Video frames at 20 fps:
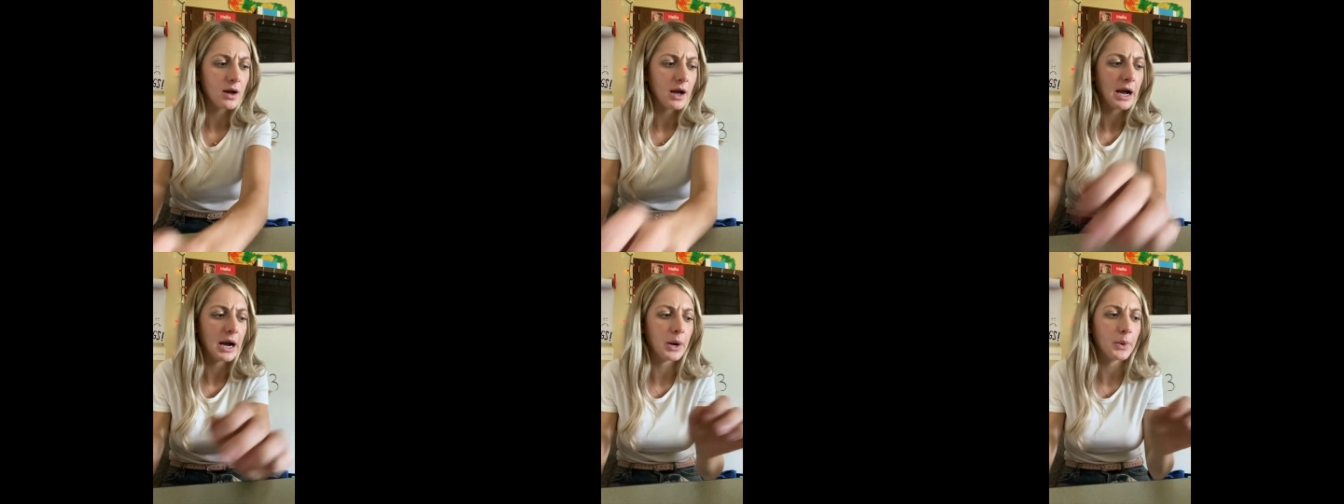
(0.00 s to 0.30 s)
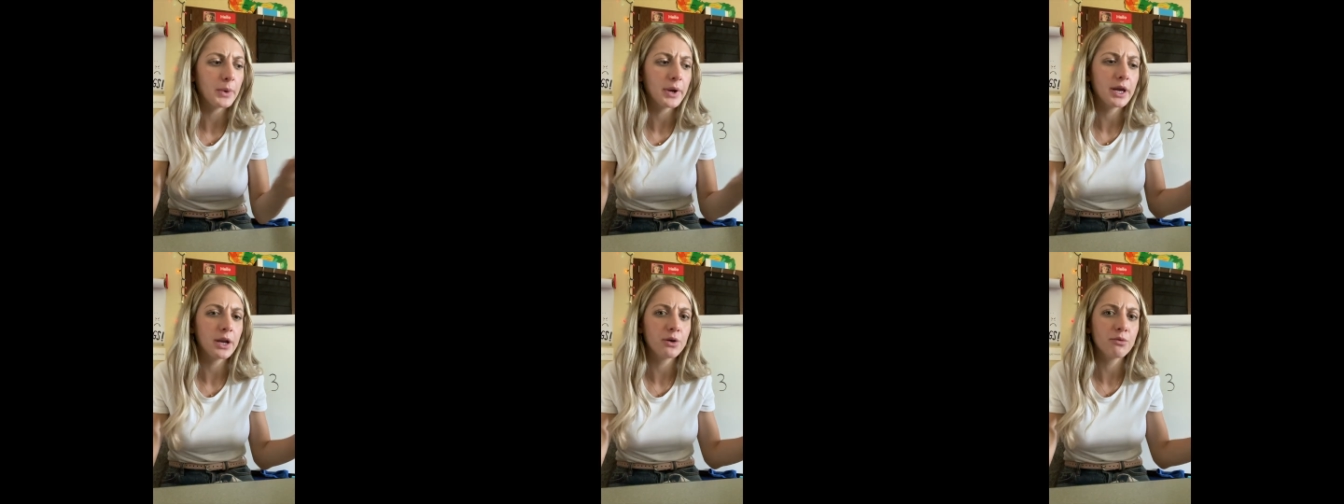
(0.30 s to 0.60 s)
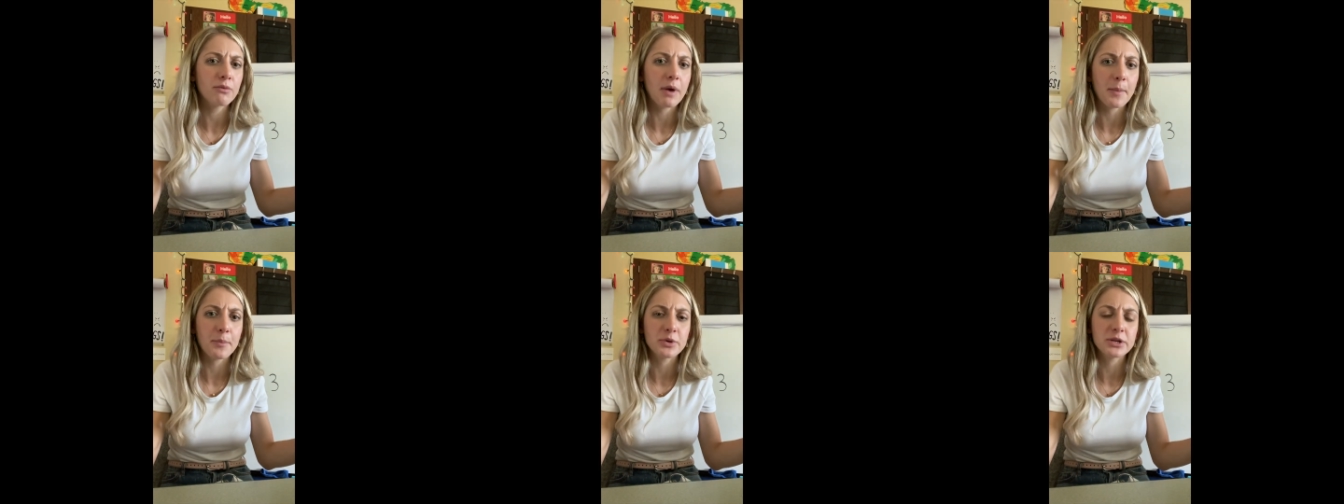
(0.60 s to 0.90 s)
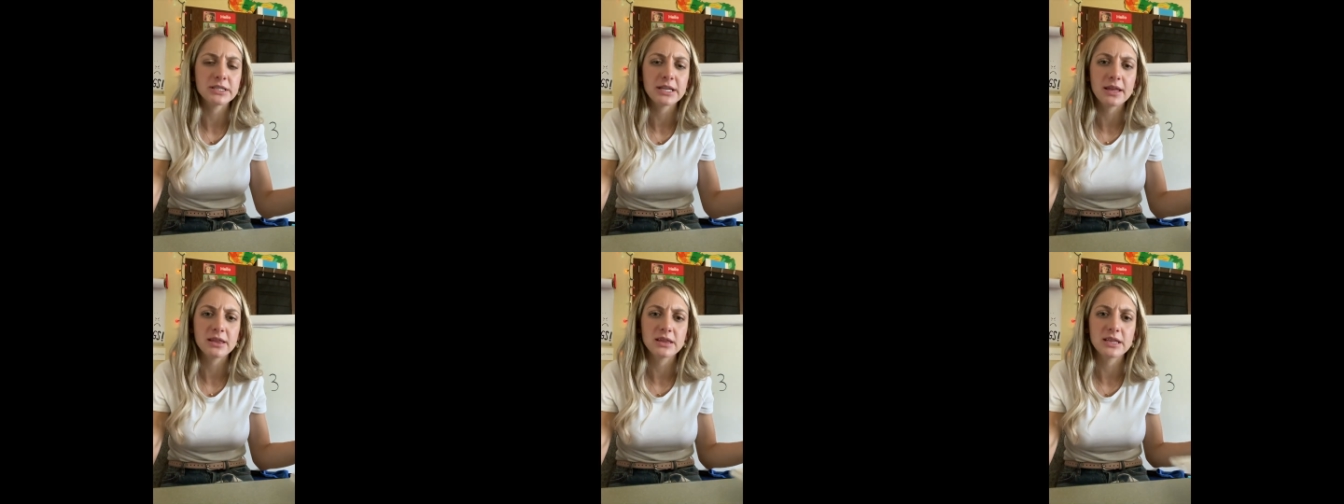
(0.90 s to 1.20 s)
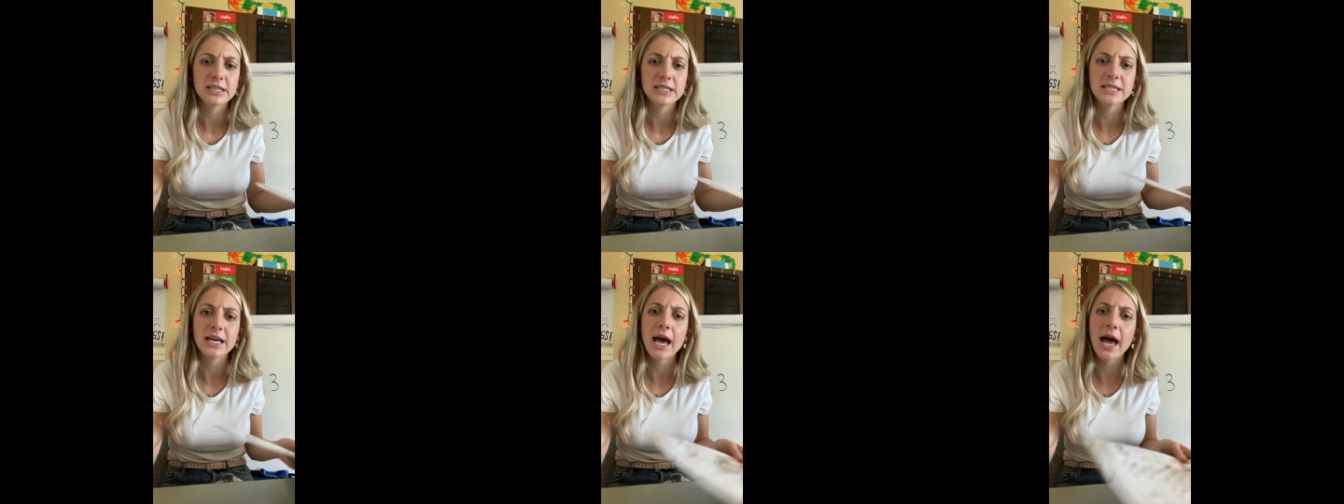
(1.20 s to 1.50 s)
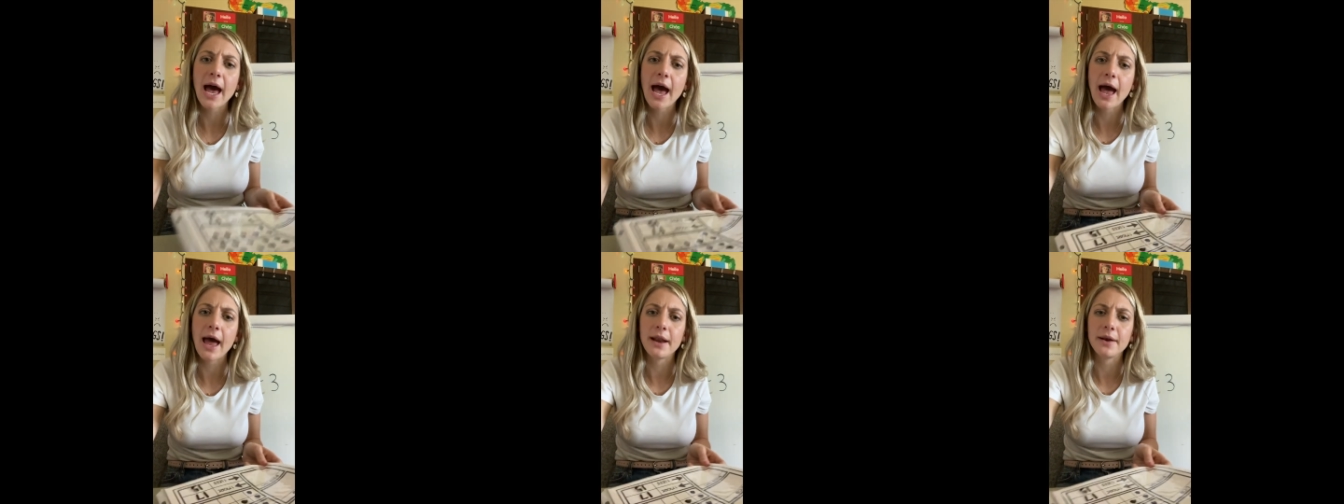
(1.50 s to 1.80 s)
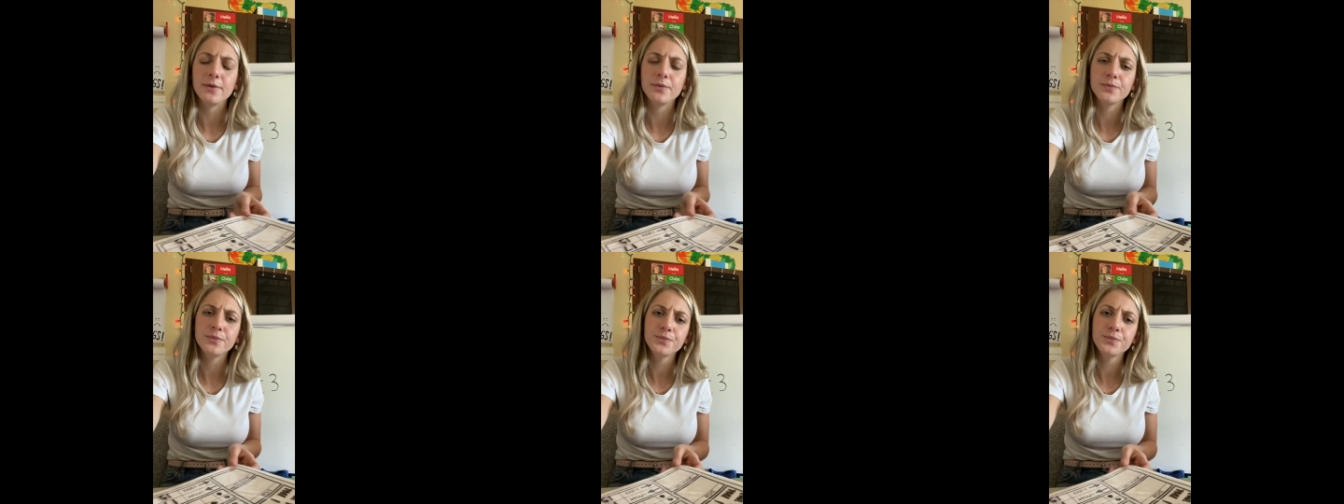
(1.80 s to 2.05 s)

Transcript: How are we going to represent the 10?